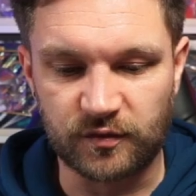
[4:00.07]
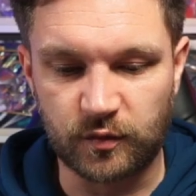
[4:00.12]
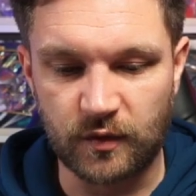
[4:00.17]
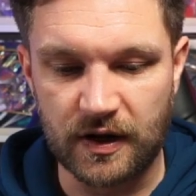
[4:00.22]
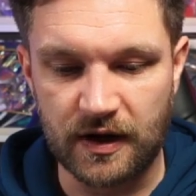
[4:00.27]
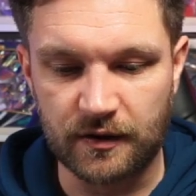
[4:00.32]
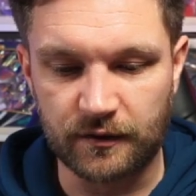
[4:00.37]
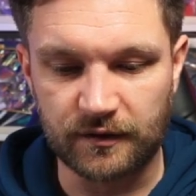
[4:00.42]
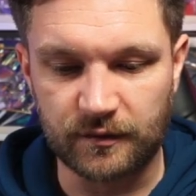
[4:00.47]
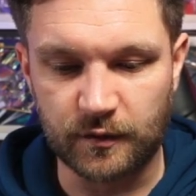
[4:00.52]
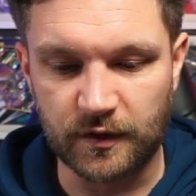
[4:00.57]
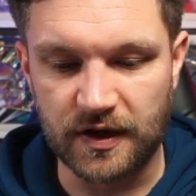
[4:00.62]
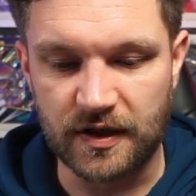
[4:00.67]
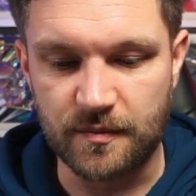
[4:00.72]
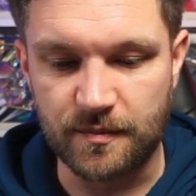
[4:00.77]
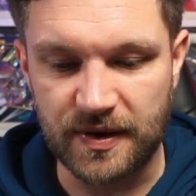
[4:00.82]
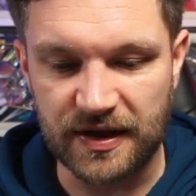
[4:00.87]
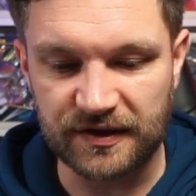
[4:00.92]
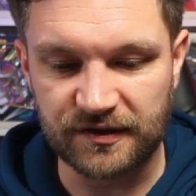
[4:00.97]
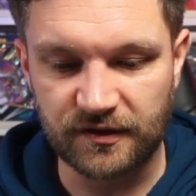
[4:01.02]
well. One of the
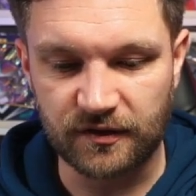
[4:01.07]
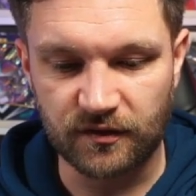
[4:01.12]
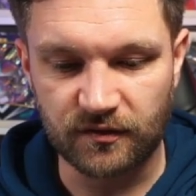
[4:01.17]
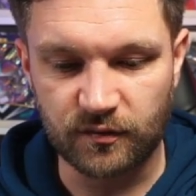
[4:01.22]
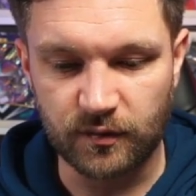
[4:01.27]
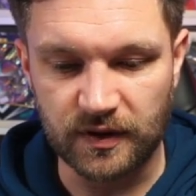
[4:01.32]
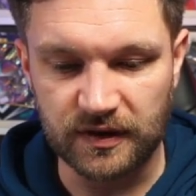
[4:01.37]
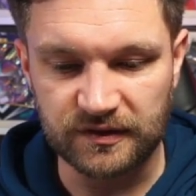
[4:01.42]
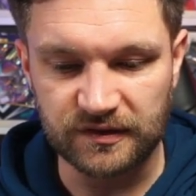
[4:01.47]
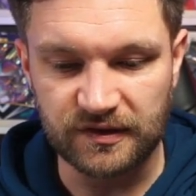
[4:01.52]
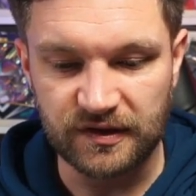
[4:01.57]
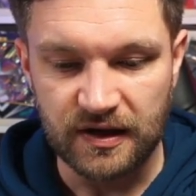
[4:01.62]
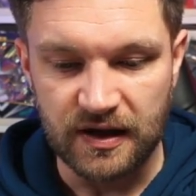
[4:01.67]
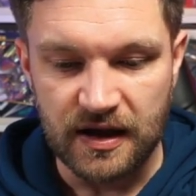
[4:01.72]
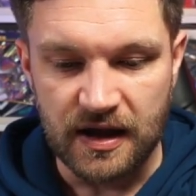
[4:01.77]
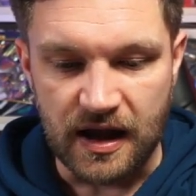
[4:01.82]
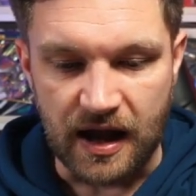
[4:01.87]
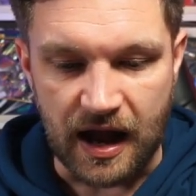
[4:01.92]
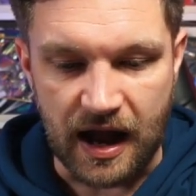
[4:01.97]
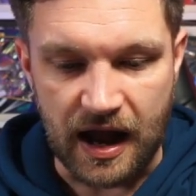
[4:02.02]
best of ones.
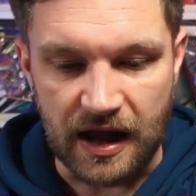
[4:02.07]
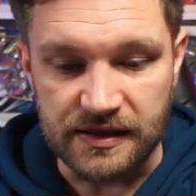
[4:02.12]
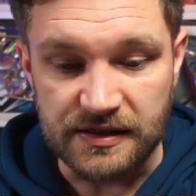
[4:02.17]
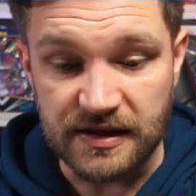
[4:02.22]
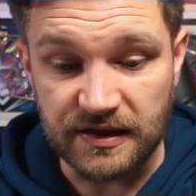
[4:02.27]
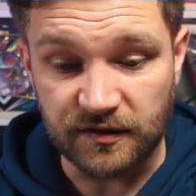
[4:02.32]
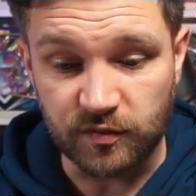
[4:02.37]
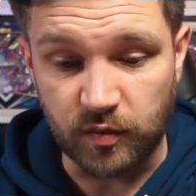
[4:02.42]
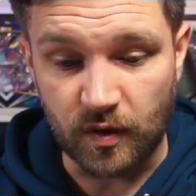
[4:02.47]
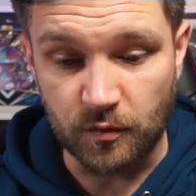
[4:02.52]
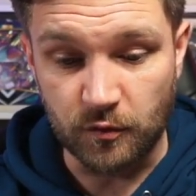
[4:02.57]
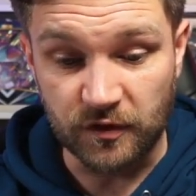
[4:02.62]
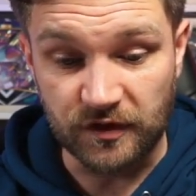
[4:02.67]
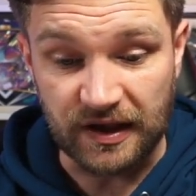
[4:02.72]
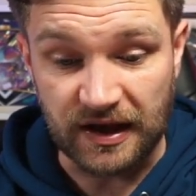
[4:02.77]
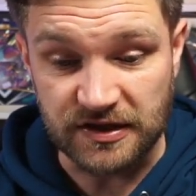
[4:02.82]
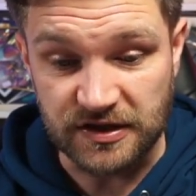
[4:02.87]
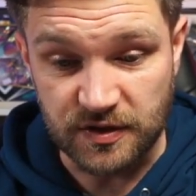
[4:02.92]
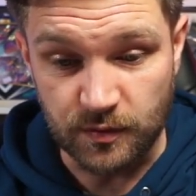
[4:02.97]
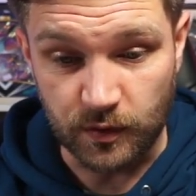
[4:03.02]
This one was
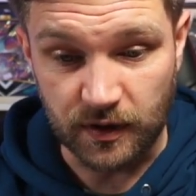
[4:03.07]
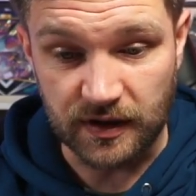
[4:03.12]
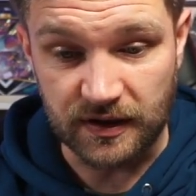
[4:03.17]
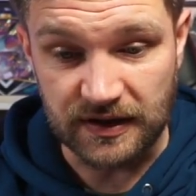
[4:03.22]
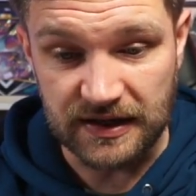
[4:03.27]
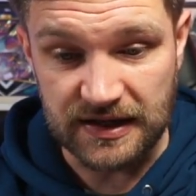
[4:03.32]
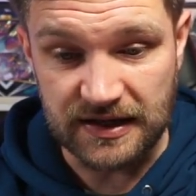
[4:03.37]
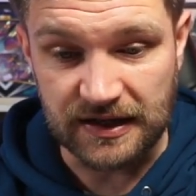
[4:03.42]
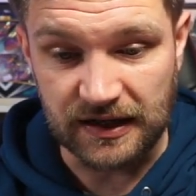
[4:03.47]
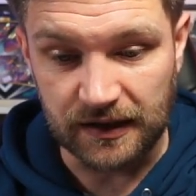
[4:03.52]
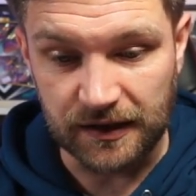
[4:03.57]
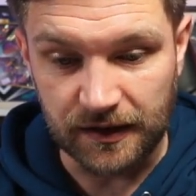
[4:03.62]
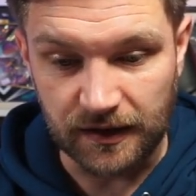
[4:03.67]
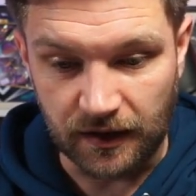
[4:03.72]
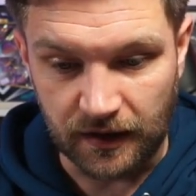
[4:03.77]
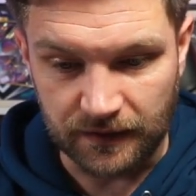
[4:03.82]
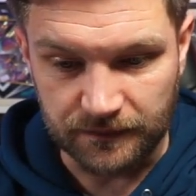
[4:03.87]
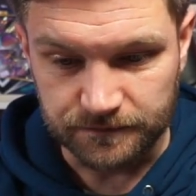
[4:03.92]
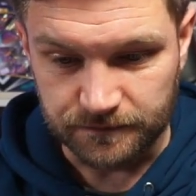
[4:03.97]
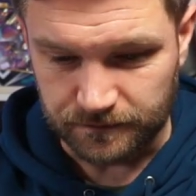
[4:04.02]
actually one of the E-Clean,
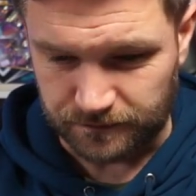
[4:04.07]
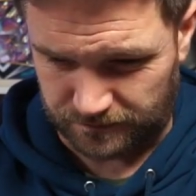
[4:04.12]
like...